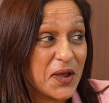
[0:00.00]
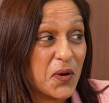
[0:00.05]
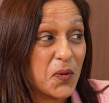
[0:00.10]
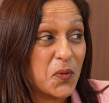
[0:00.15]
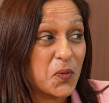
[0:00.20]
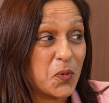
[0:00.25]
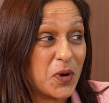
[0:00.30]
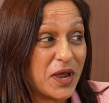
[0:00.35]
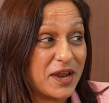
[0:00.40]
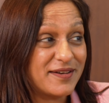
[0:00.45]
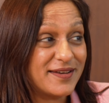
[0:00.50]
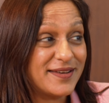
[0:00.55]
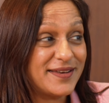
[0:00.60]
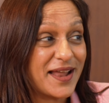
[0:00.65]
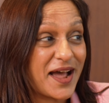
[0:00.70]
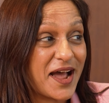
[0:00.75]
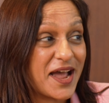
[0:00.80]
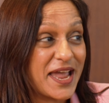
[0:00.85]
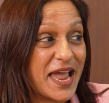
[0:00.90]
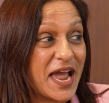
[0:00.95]
wherein
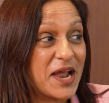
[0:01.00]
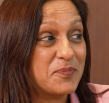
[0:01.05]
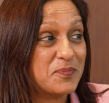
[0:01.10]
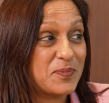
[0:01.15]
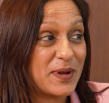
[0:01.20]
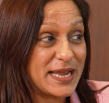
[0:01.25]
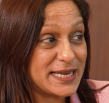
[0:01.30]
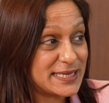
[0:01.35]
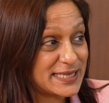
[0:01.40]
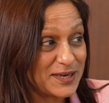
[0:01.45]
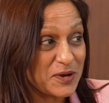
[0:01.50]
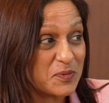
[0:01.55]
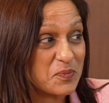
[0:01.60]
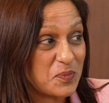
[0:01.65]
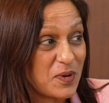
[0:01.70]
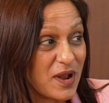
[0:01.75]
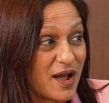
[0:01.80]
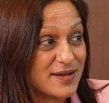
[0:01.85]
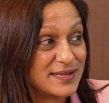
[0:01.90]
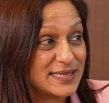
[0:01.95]
I had placed
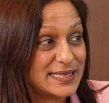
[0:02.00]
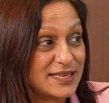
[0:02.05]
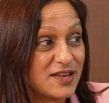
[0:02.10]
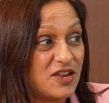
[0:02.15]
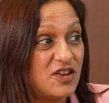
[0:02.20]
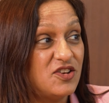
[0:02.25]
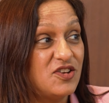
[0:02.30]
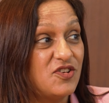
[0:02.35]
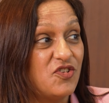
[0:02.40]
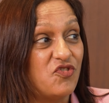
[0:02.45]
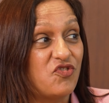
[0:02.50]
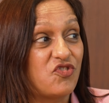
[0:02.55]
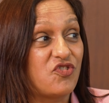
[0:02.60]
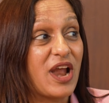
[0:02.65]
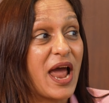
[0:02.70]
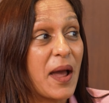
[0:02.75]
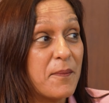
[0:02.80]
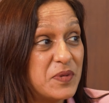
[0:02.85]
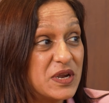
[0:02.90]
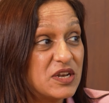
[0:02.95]
implants in
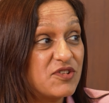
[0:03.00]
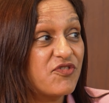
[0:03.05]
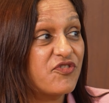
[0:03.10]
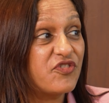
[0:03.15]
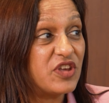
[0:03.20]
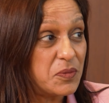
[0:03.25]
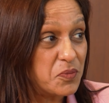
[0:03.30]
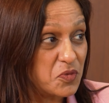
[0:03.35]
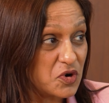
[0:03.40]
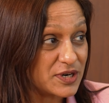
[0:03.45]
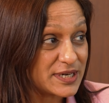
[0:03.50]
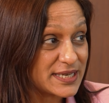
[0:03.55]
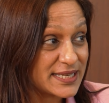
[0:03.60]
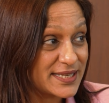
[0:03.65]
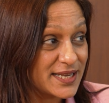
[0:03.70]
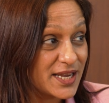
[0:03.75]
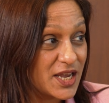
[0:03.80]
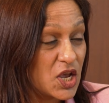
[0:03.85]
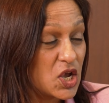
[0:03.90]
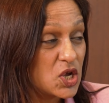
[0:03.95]
rabbit femurs
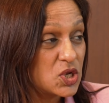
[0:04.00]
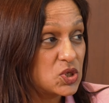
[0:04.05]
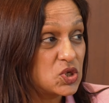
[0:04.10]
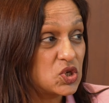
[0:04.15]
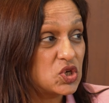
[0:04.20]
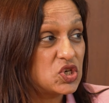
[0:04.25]
to